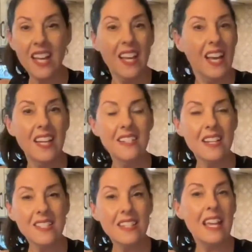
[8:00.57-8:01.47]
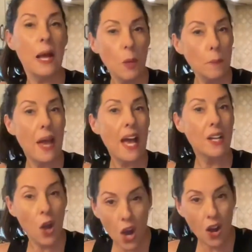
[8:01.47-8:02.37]
And it doesn't help at
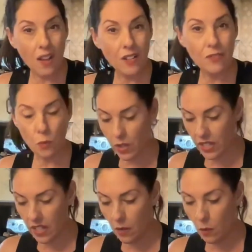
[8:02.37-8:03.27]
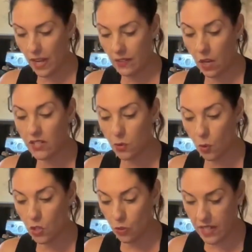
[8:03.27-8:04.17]
all if you're working on weight loss or
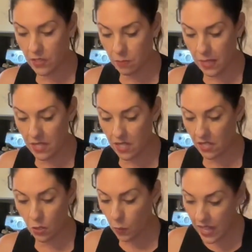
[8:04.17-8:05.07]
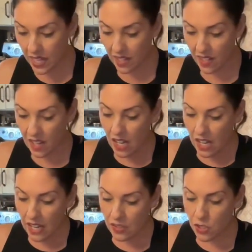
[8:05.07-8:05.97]
trying to maintain your weight.
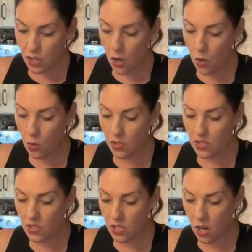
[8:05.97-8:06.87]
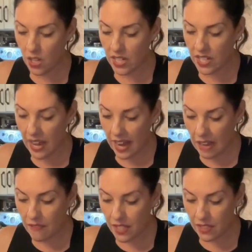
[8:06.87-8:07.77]
And so
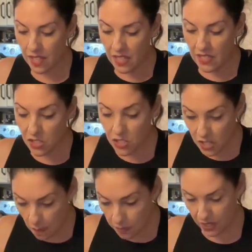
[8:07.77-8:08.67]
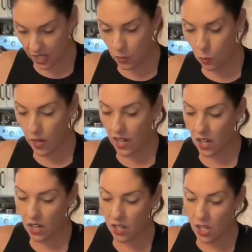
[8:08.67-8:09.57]
having something
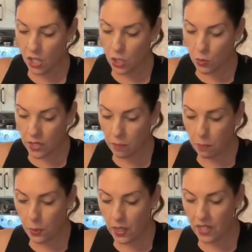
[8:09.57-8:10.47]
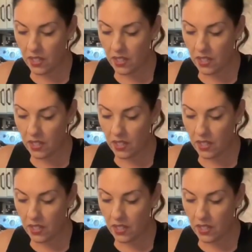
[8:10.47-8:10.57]
where you can put,